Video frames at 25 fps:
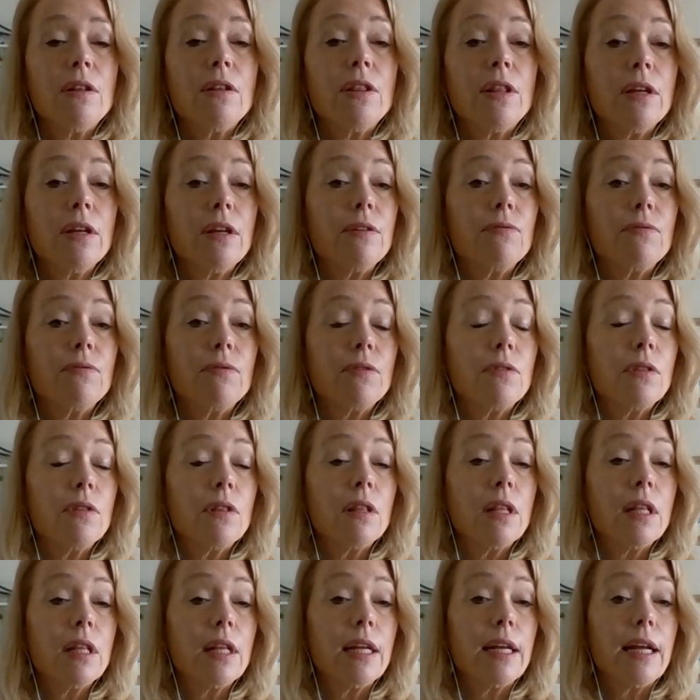the
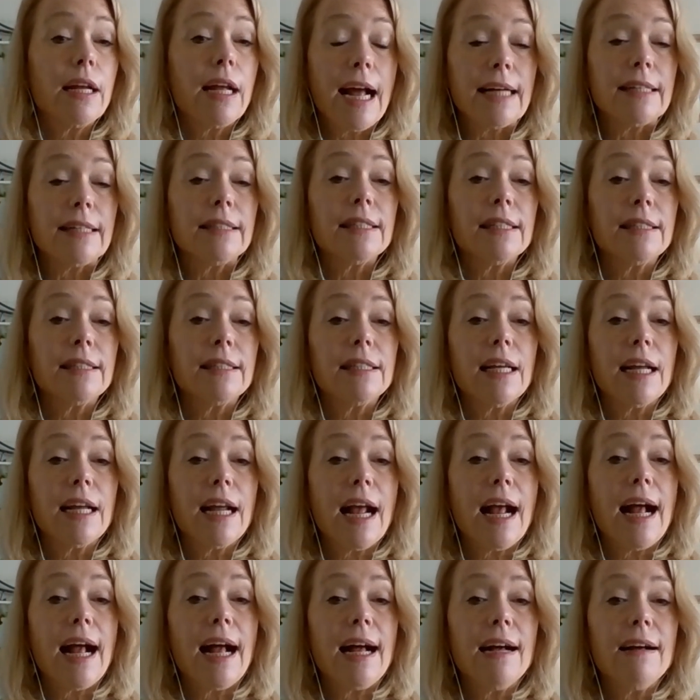the assets they
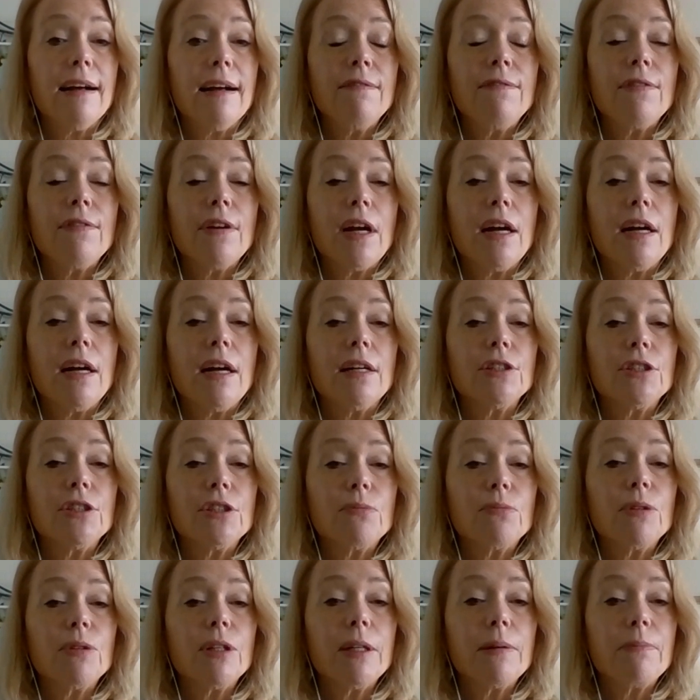have uh, mm-hmm.
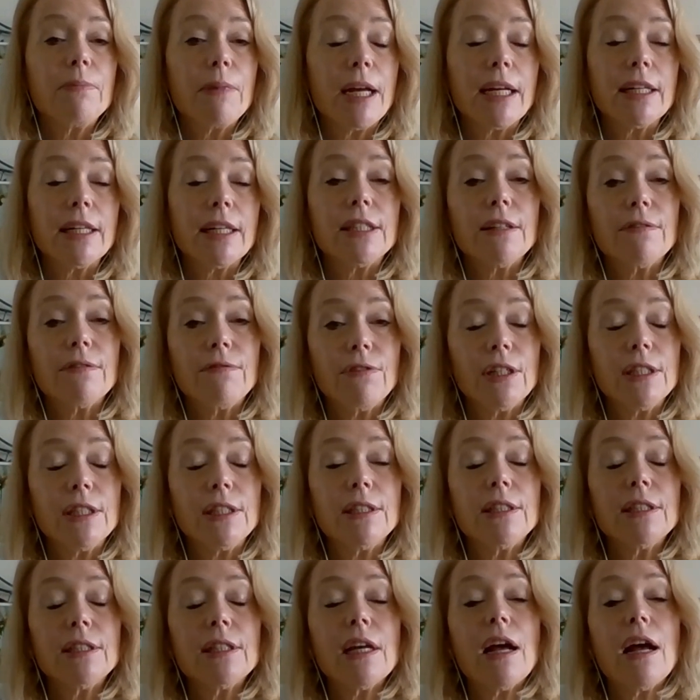to really make a
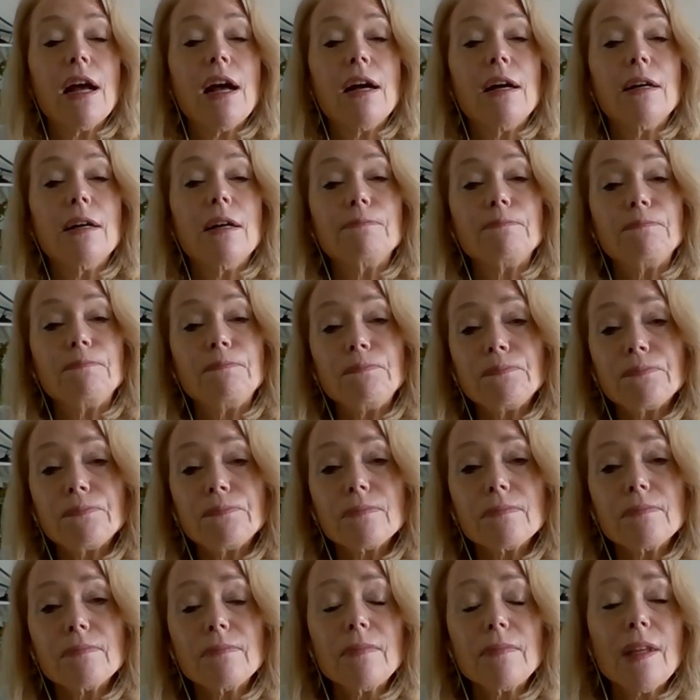difference. Um,
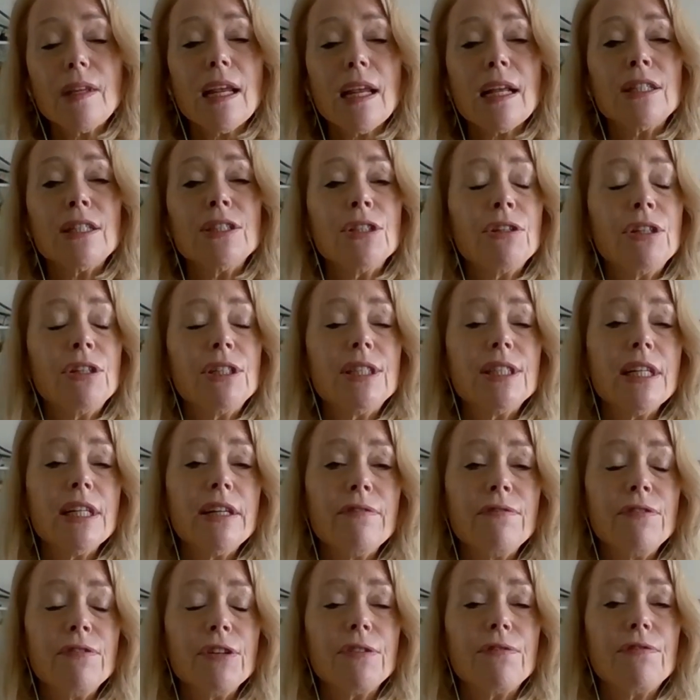so the
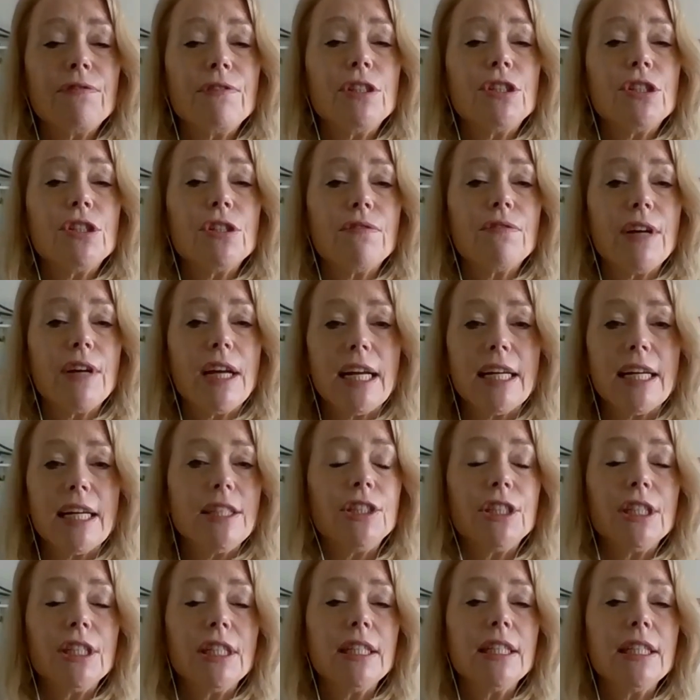Center for the Future of
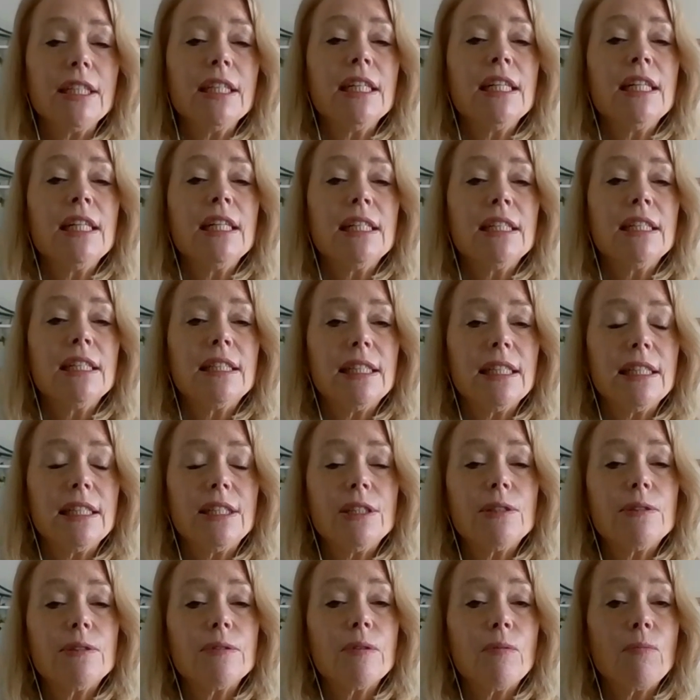Aging
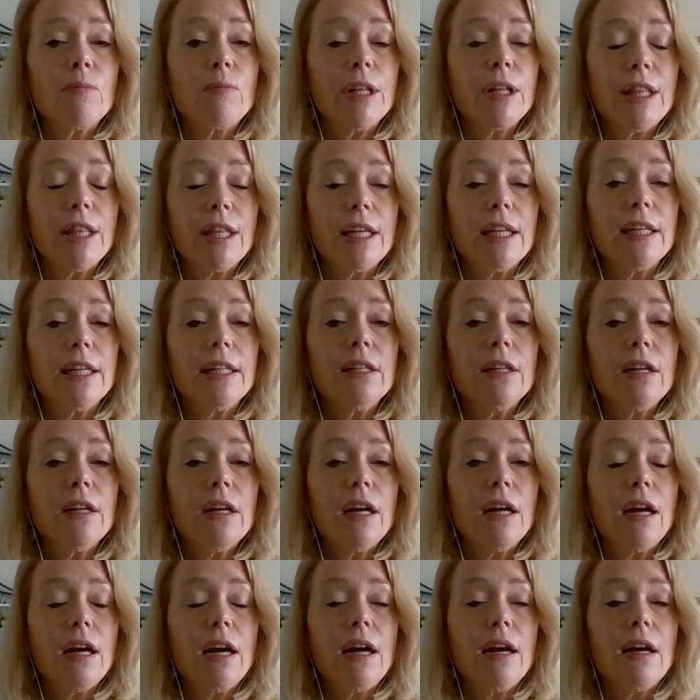sits within
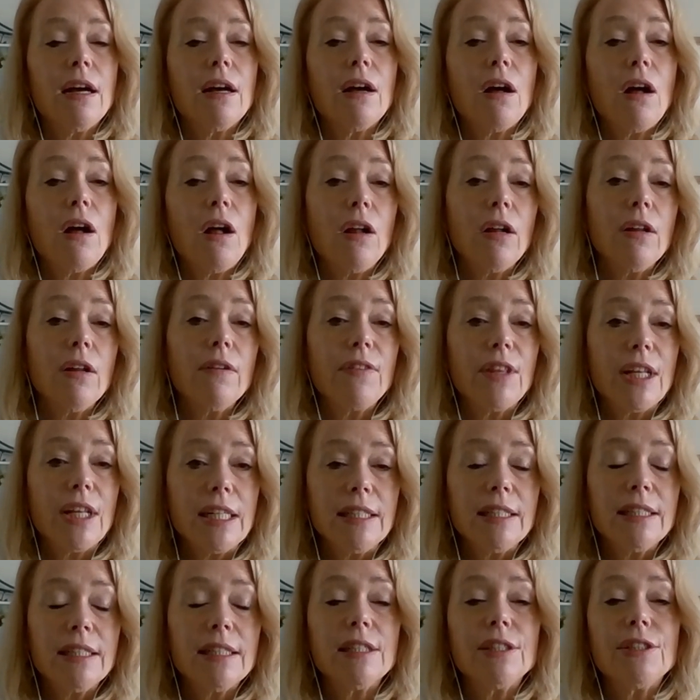uh, all of
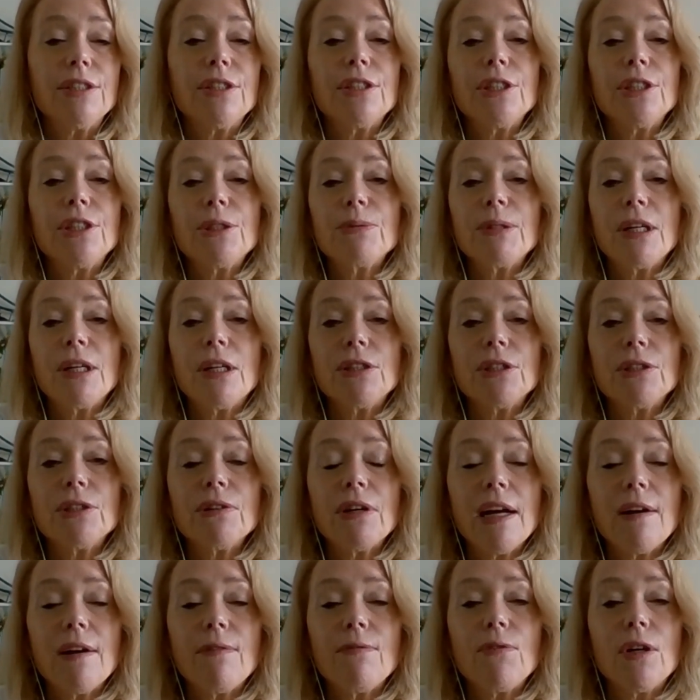these centers. We also
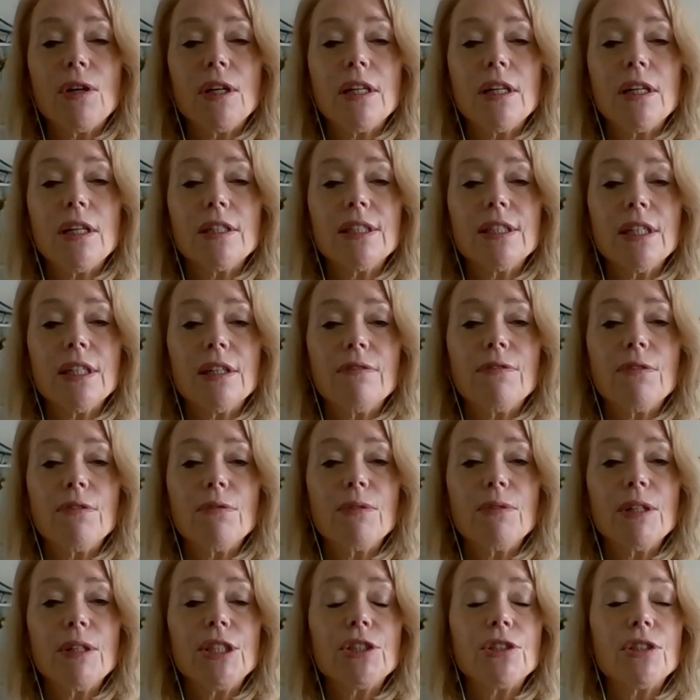have one a Center
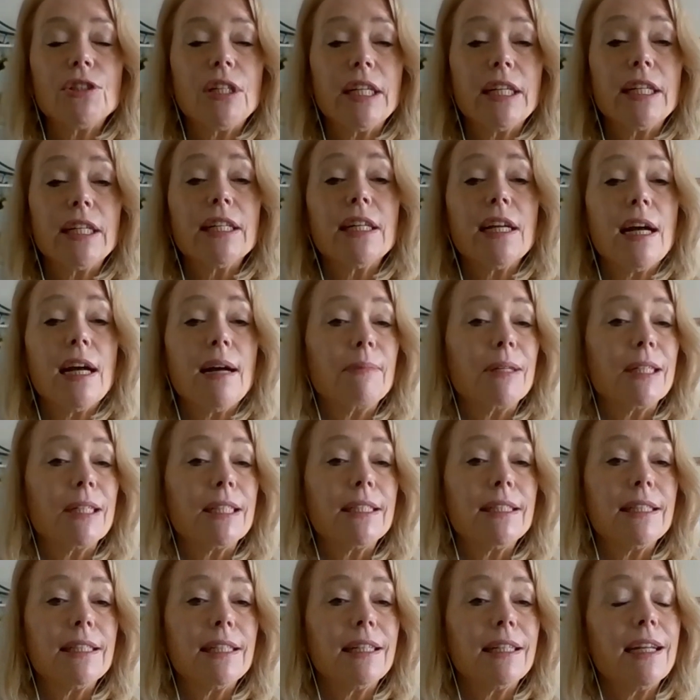for Regional
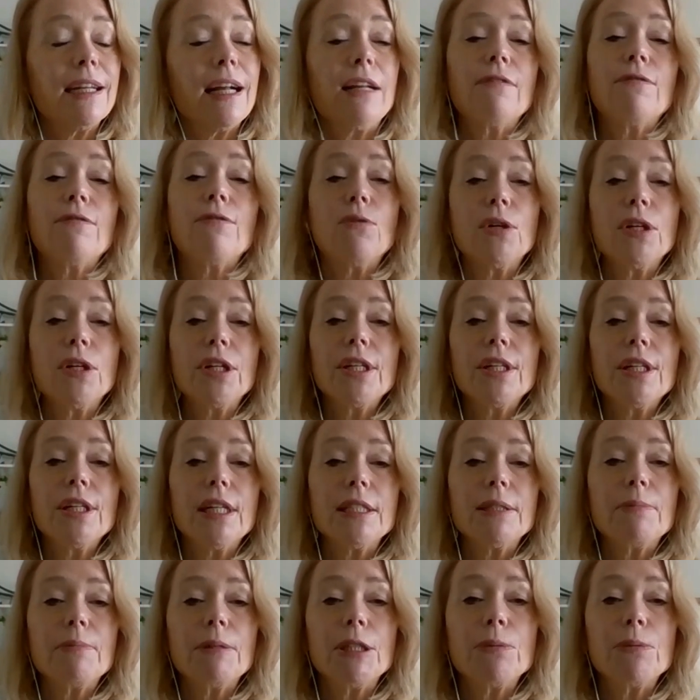Economics in California
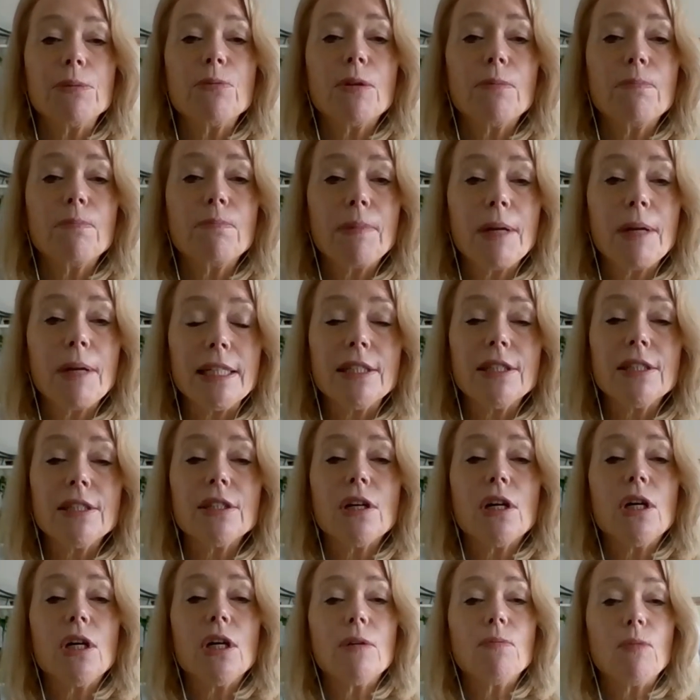that's much more based
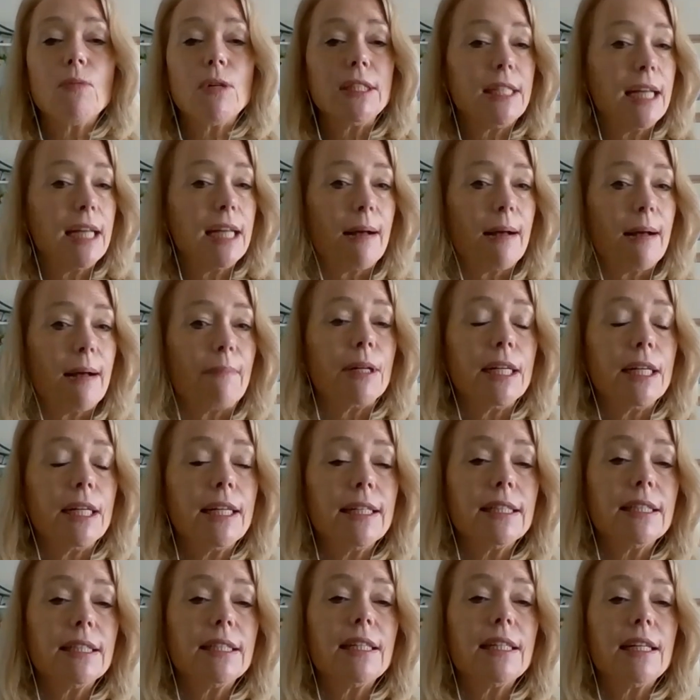on what's happening
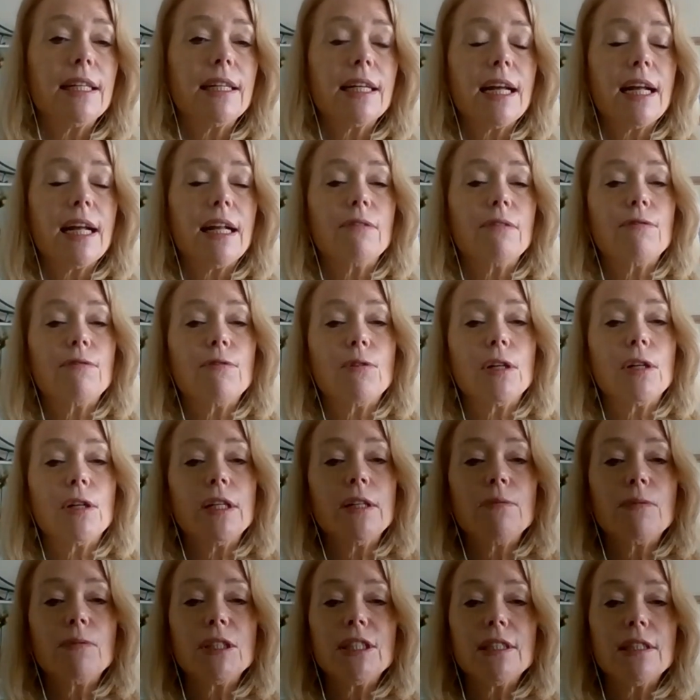in the state of
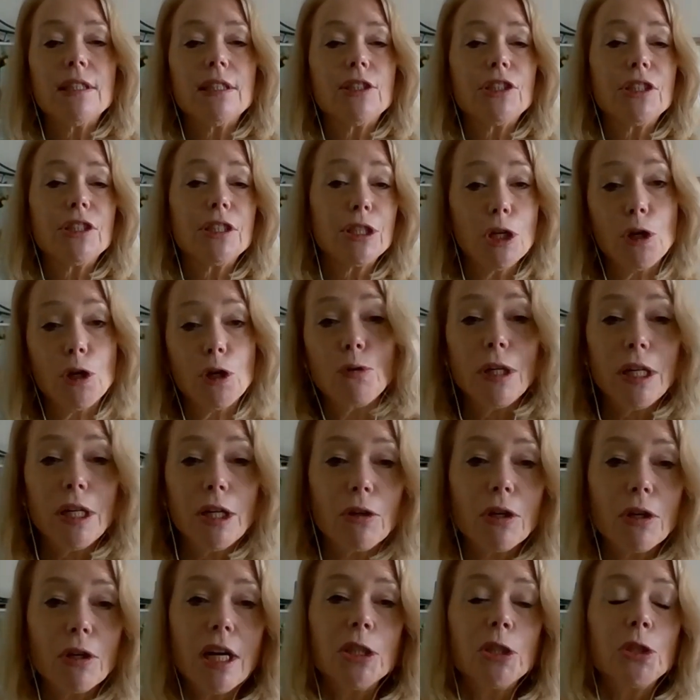California, which is its own
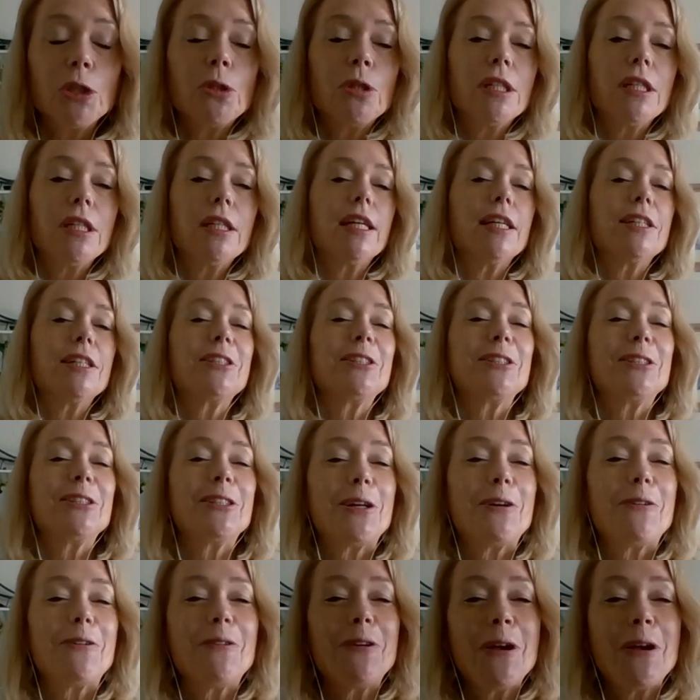little country, as you
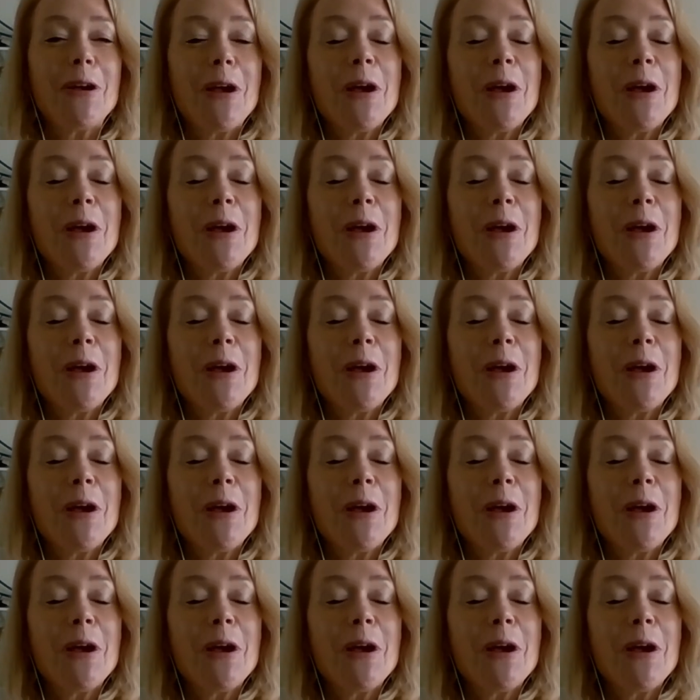know.